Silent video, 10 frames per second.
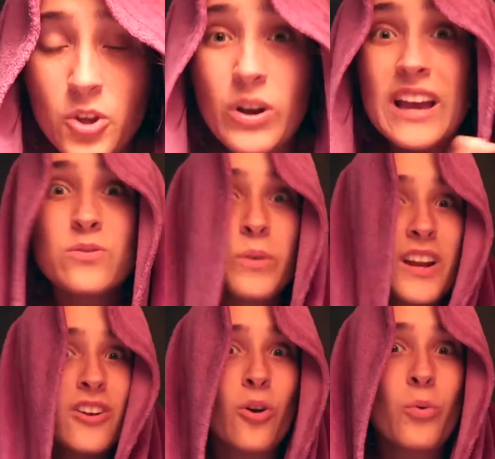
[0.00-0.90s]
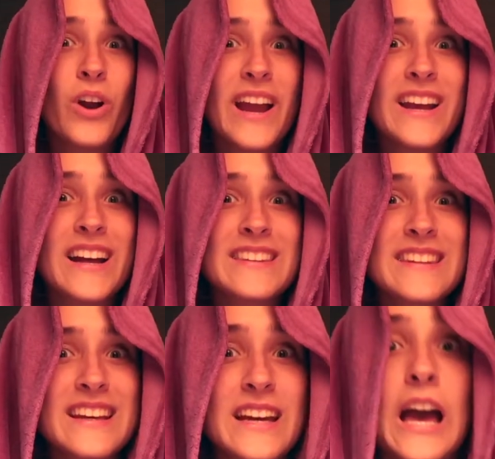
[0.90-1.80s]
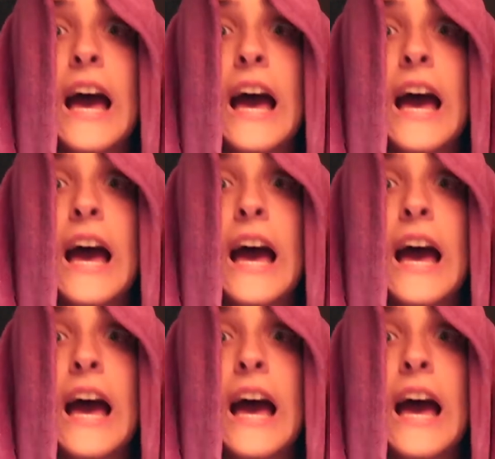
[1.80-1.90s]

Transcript: You guys wanna know where I got sick?